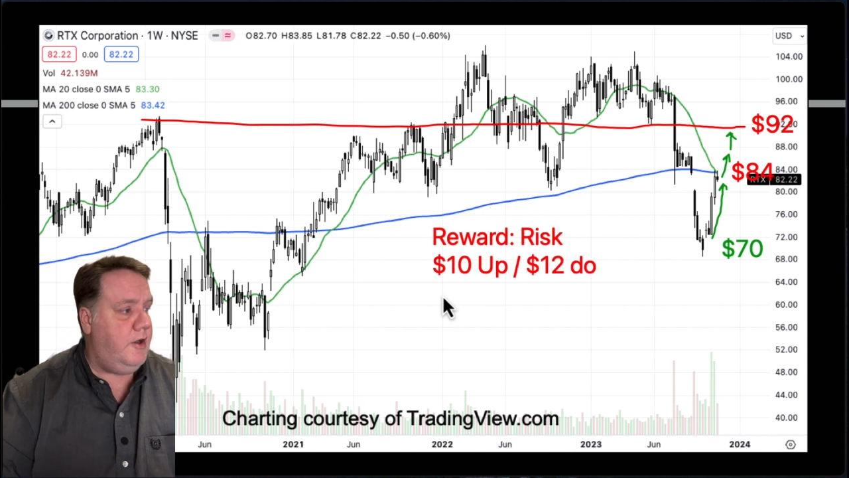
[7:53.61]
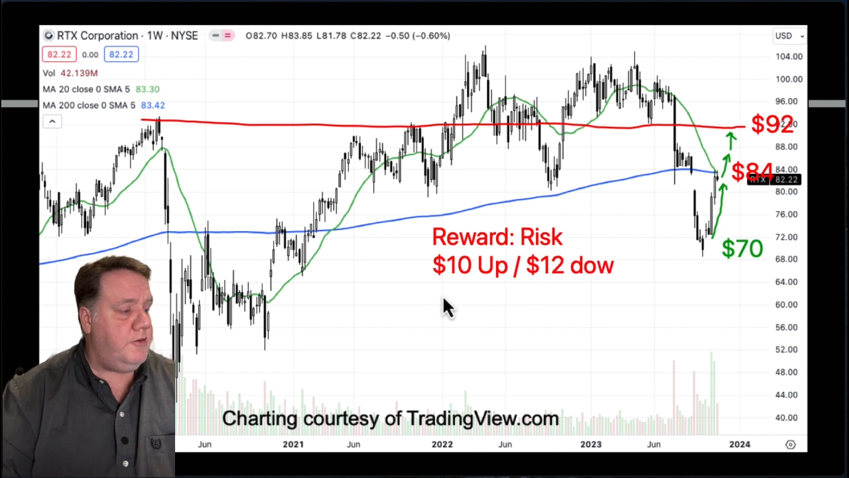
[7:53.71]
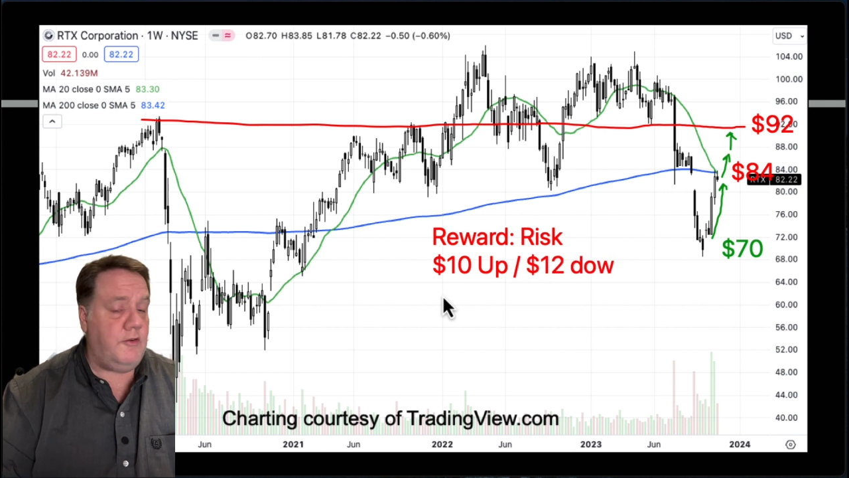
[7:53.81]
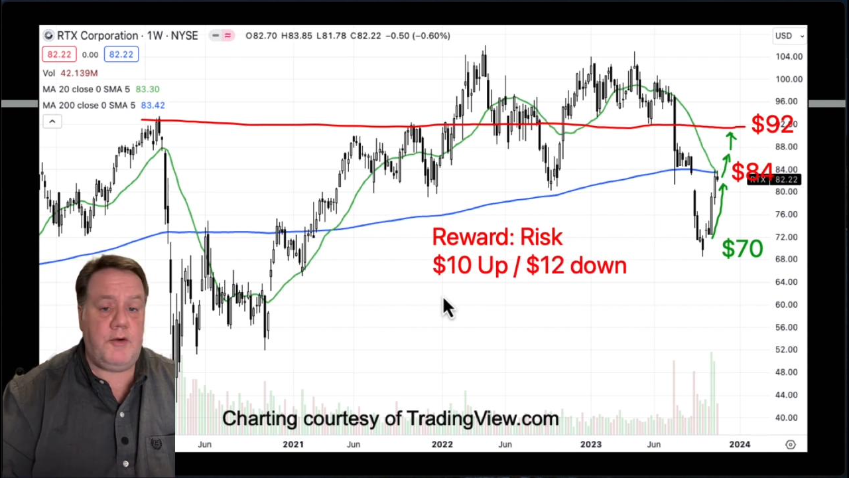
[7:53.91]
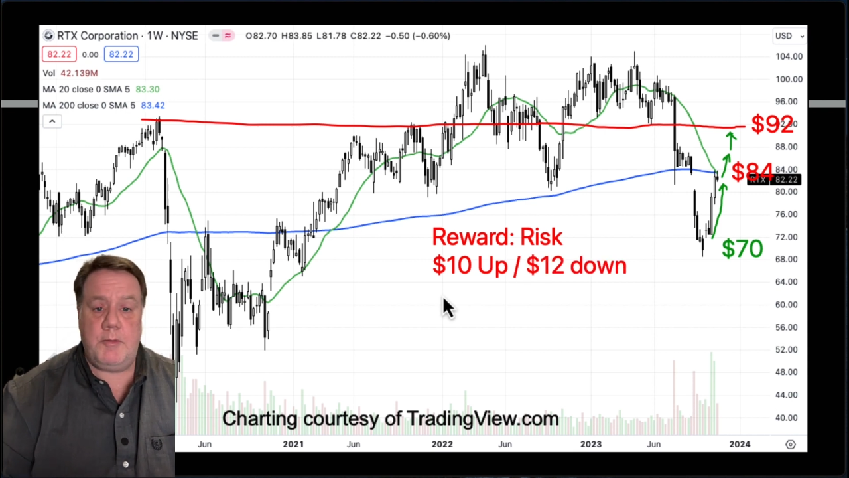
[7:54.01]

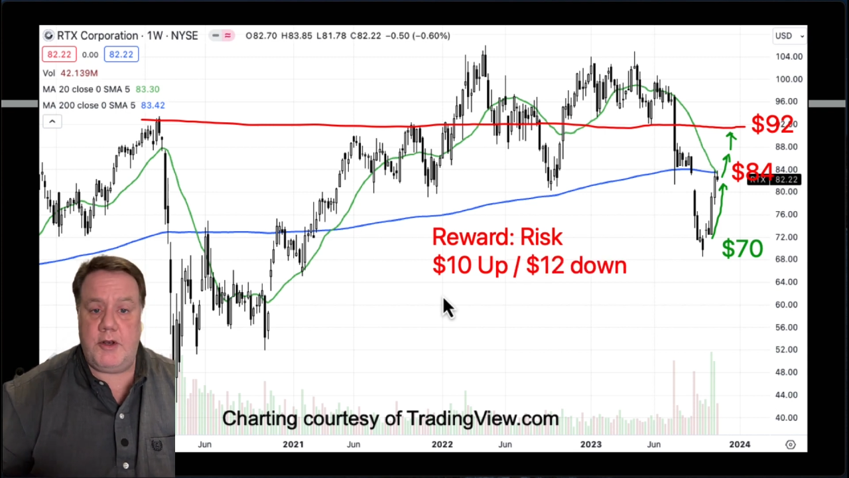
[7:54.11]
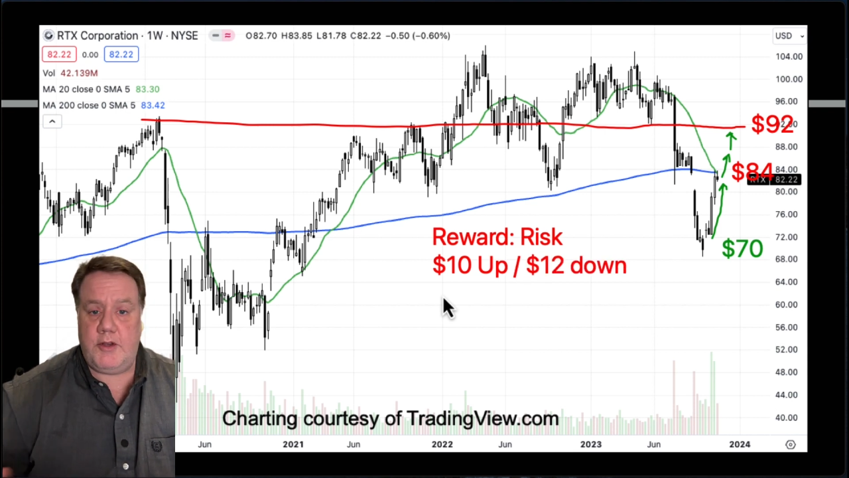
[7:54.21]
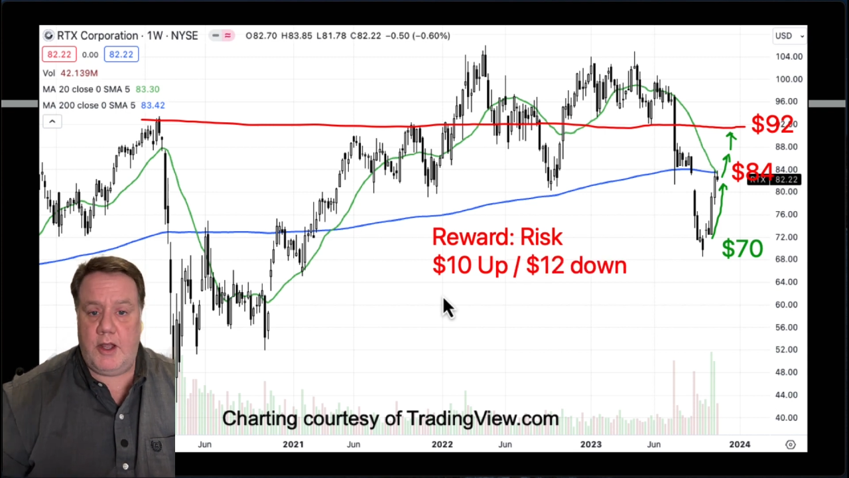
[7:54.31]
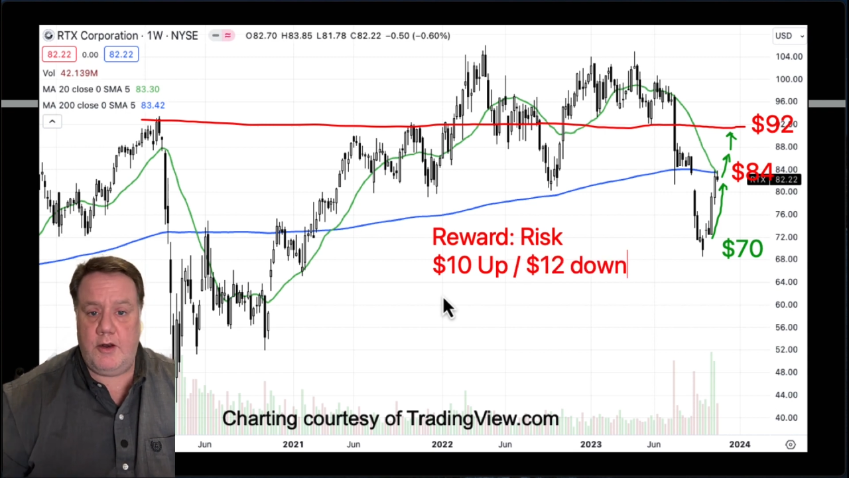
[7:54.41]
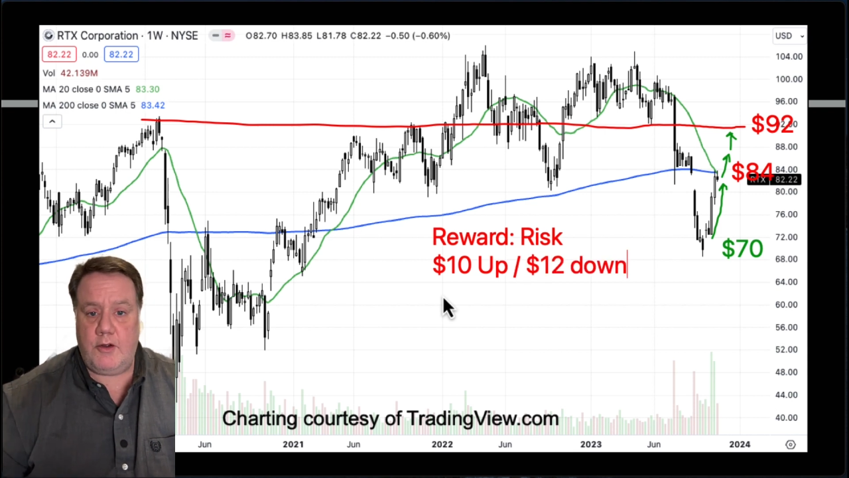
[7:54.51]
So from a
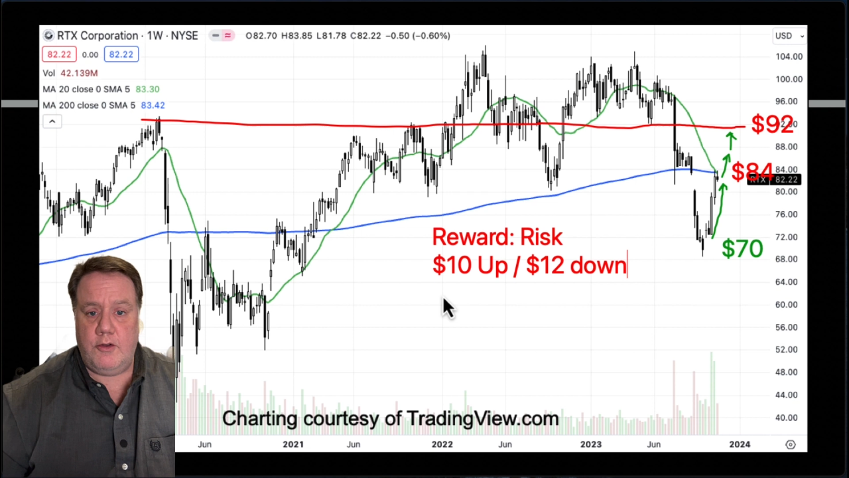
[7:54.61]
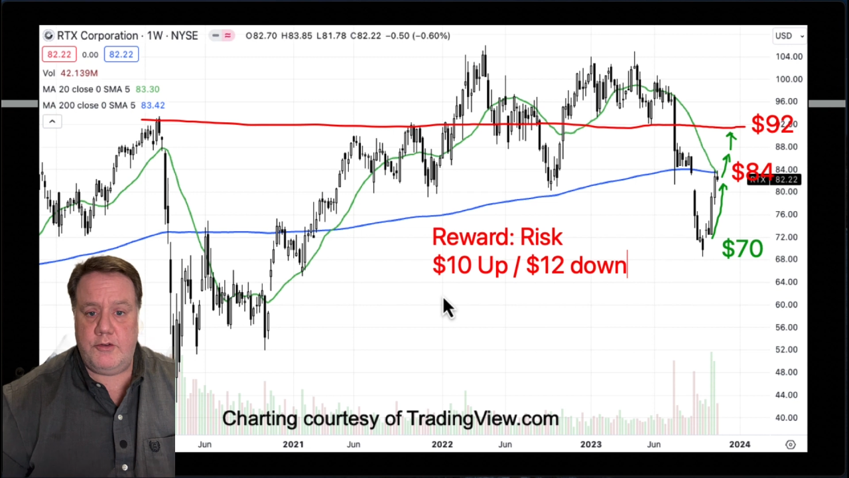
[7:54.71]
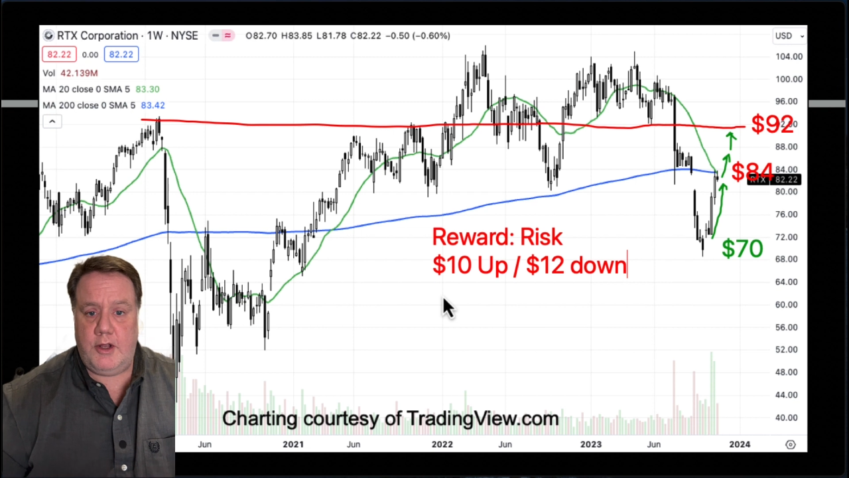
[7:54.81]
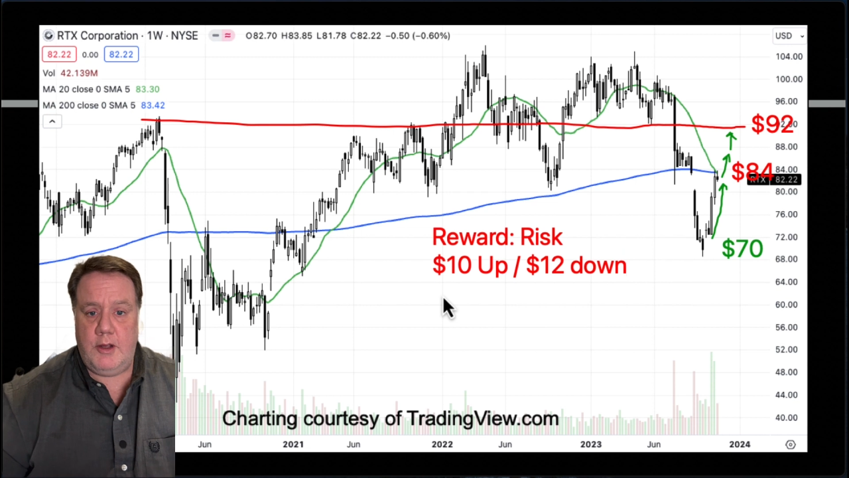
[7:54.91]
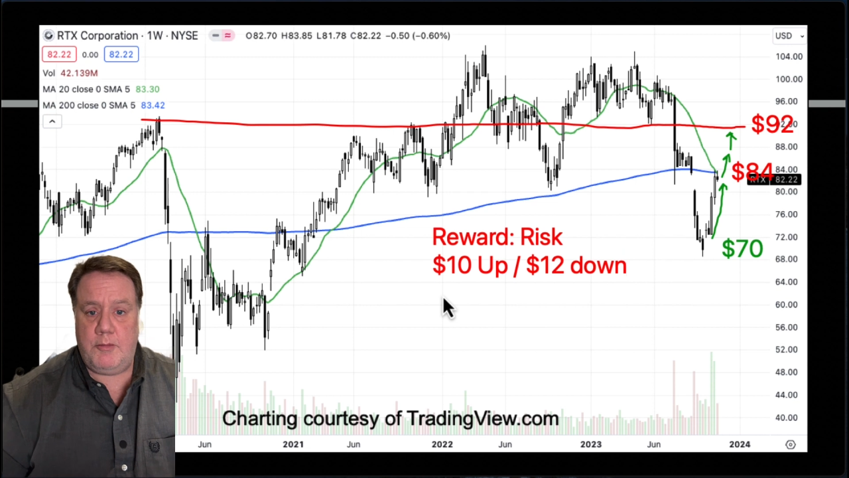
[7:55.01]
technical
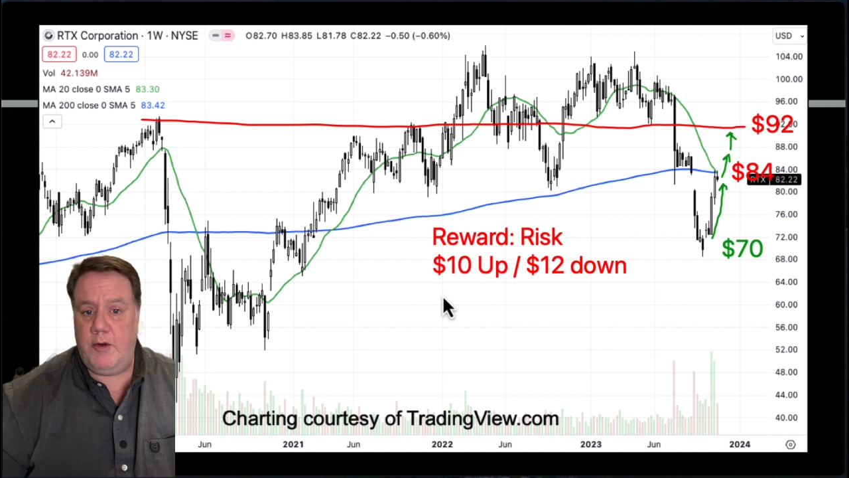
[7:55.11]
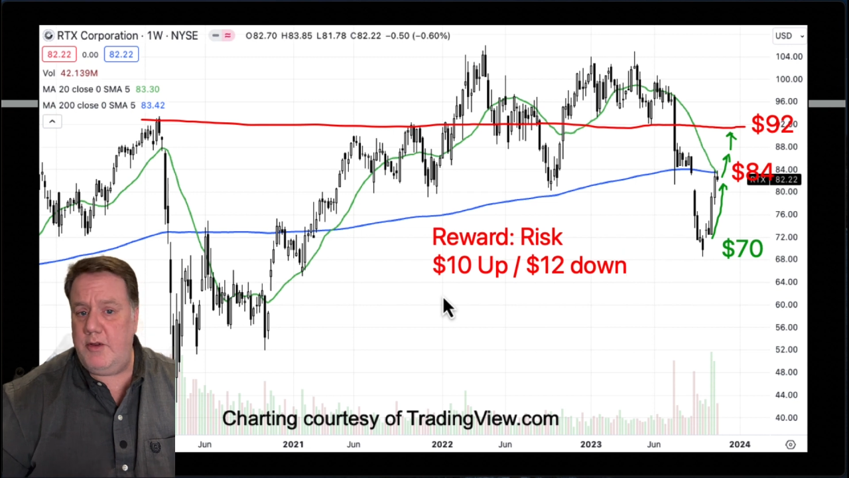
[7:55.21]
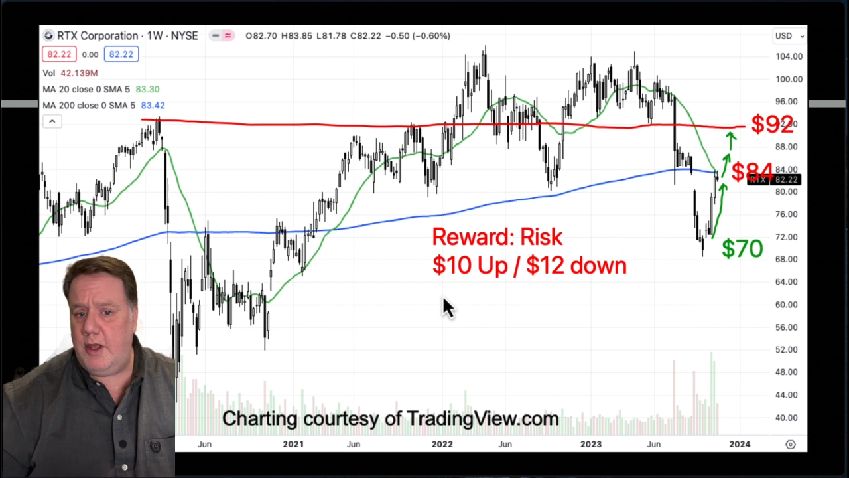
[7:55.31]
standpoint,